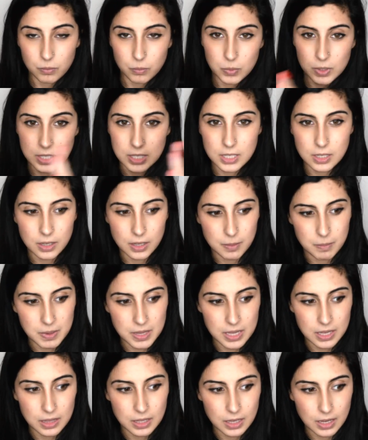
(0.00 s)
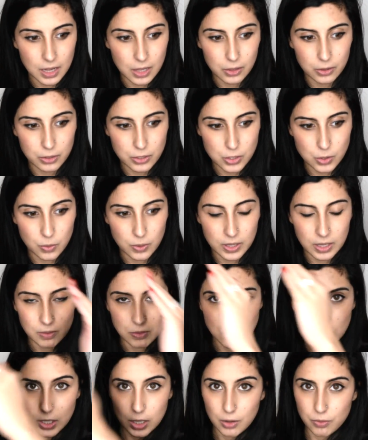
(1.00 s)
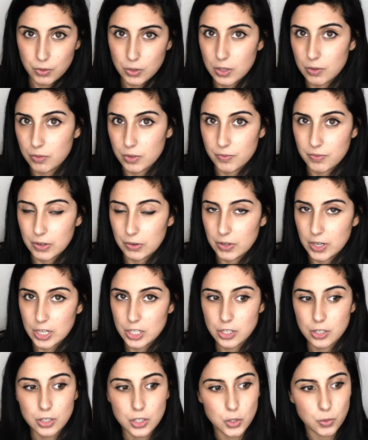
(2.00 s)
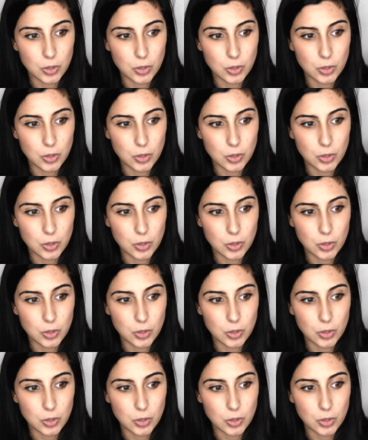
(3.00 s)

was going to be the color, so it gives you like a few different foundations.